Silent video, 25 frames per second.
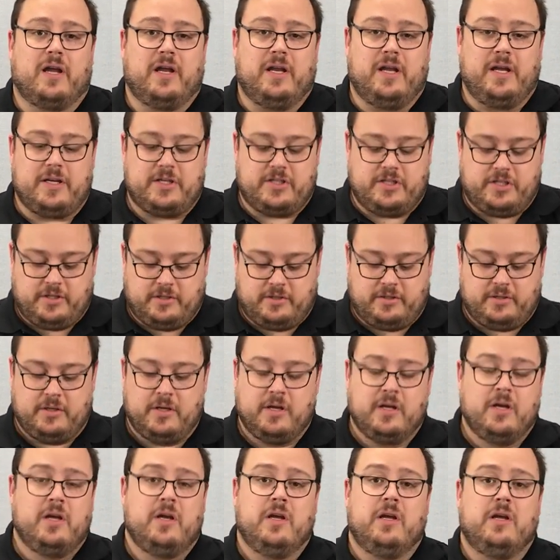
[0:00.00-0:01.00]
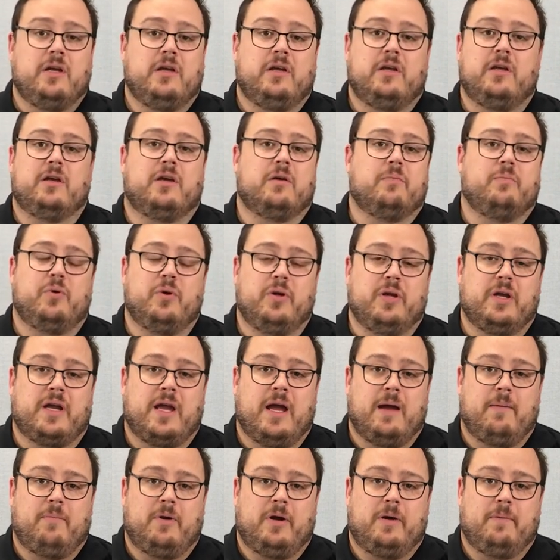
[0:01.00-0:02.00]
connection, you can put your
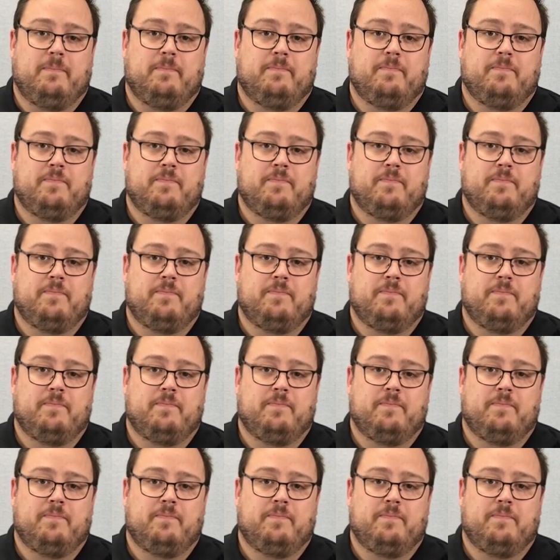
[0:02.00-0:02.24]
camera.